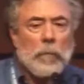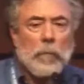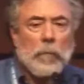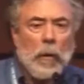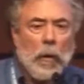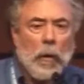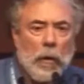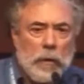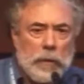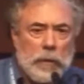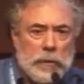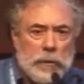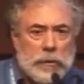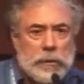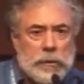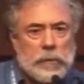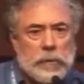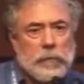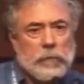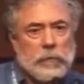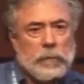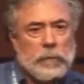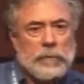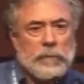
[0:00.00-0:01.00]
parts
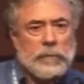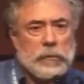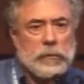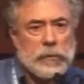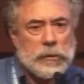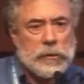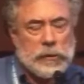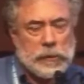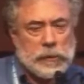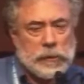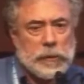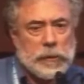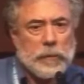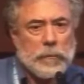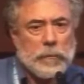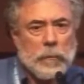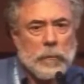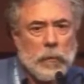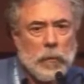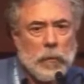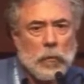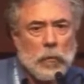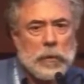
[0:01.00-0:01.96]
of the river system